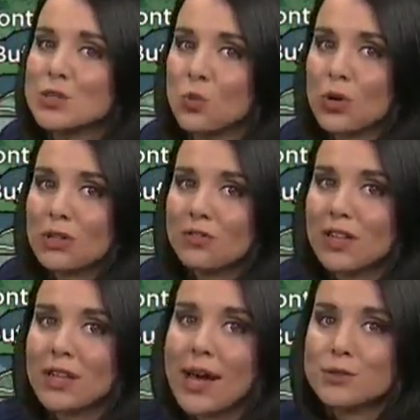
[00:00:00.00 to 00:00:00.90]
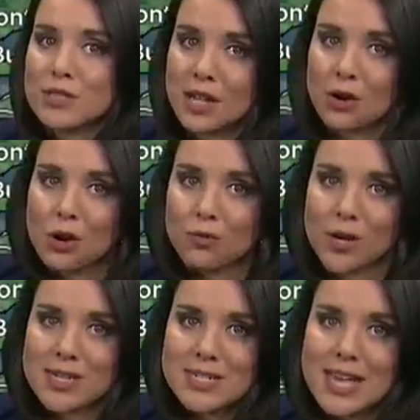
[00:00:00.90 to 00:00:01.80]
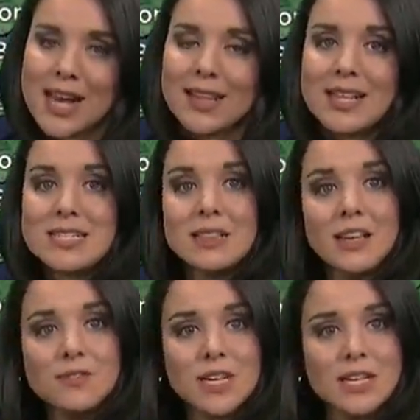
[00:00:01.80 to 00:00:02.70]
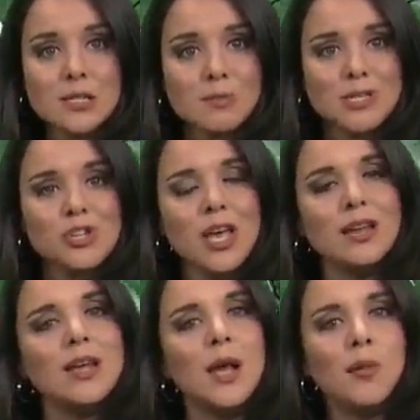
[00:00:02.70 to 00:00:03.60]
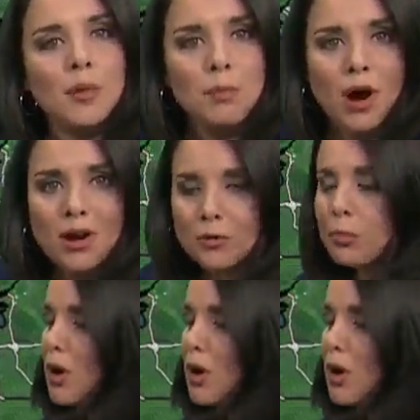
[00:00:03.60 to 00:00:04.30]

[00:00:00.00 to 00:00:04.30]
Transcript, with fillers: swirl of clouds there over Indiana that's lifting into Michigan. But part and